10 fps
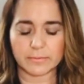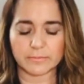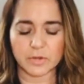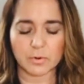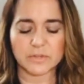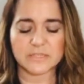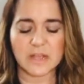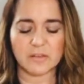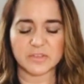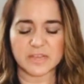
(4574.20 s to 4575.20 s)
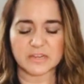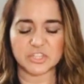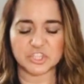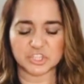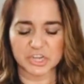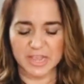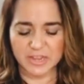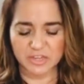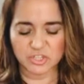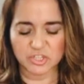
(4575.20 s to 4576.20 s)
Notice how the energy
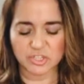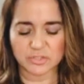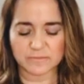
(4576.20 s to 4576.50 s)
change.